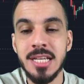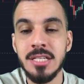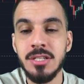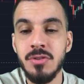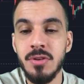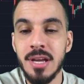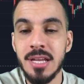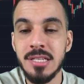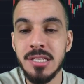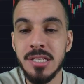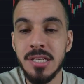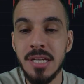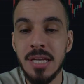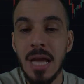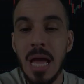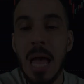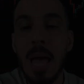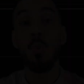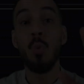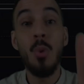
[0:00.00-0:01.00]
As you can
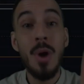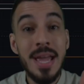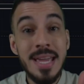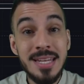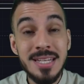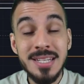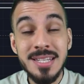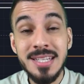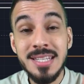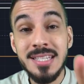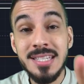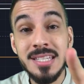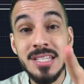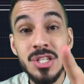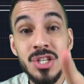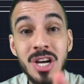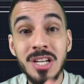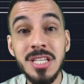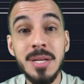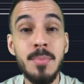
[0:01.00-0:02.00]
see, wait, this is
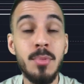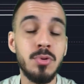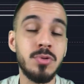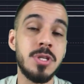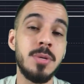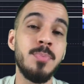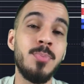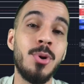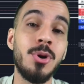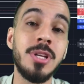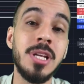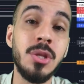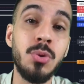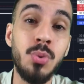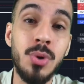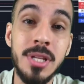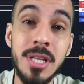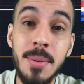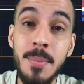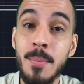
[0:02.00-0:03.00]
not the most important
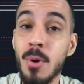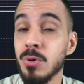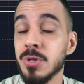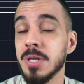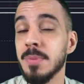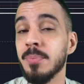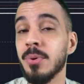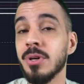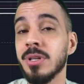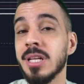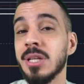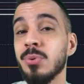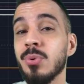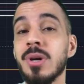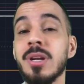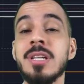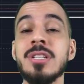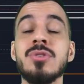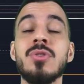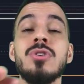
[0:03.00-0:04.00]
one. The most important
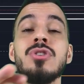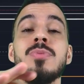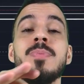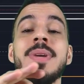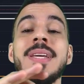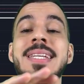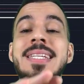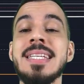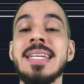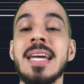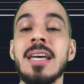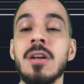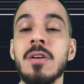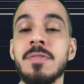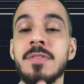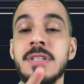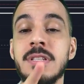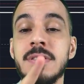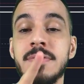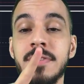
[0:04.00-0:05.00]
one is going to be in the end
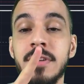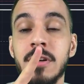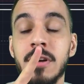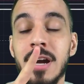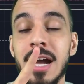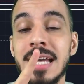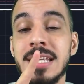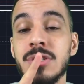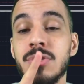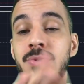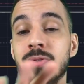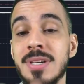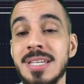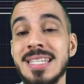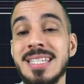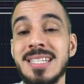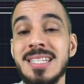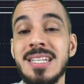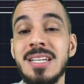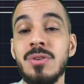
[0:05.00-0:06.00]
of this video guys, so
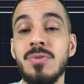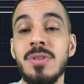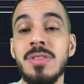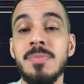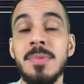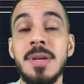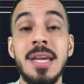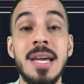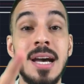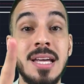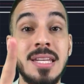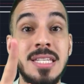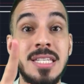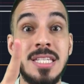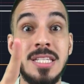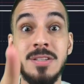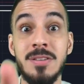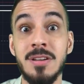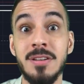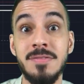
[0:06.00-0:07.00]
stick with me
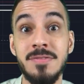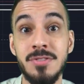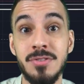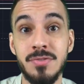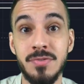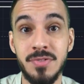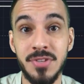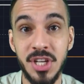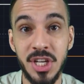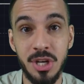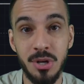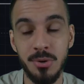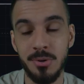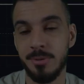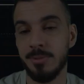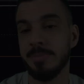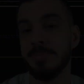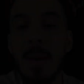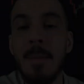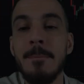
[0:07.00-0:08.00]
until this
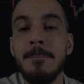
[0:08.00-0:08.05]
video.